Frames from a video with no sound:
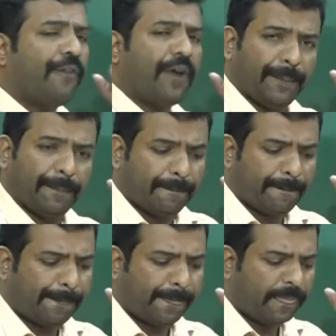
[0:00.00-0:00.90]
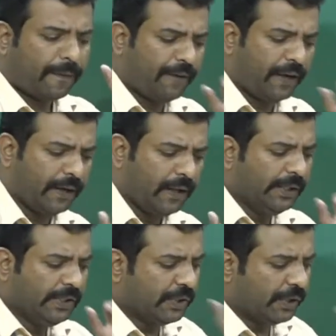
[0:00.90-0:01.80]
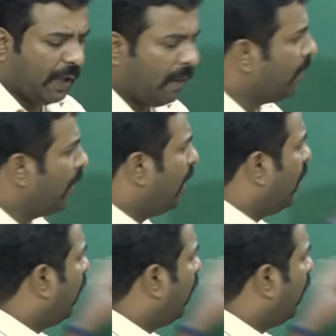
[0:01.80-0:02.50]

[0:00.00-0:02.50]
of 5. Fine. So now